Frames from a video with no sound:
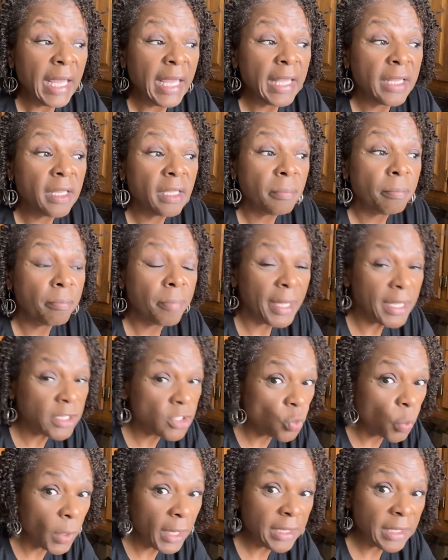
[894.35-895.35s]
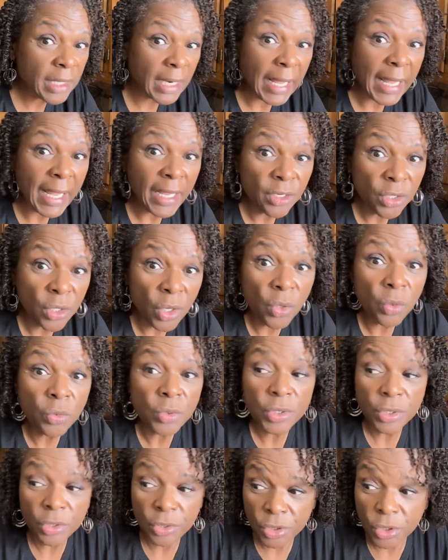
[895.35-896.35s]
And the best way that I
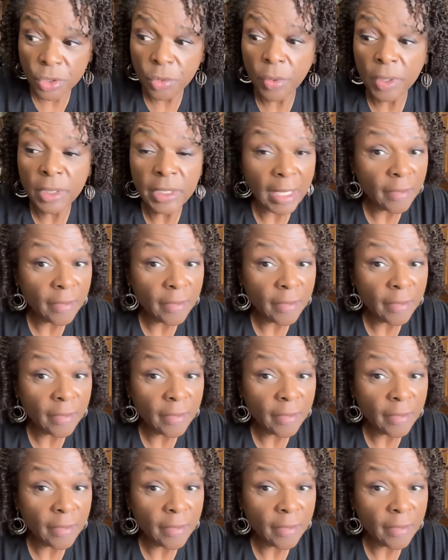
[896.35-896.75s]
know to do it,